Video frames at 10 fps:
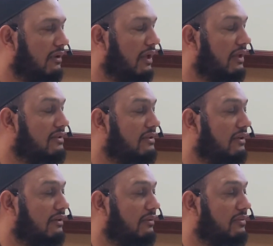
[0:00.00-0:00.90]
I can
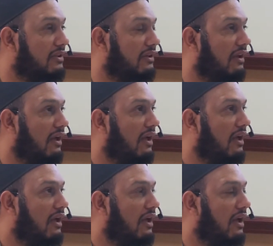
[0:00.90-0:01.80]
say
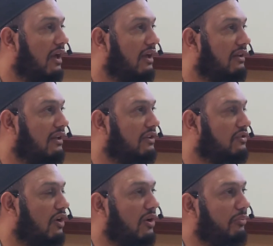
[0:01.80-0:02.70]
an
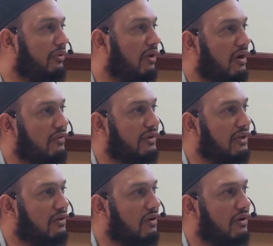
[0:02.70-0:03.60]
example of
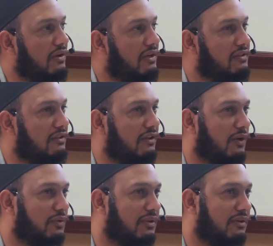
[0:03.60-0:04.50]
a car is a
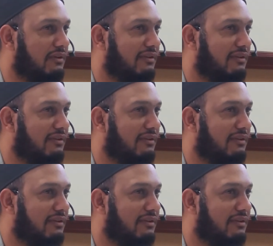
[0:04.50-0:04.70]
Toyota.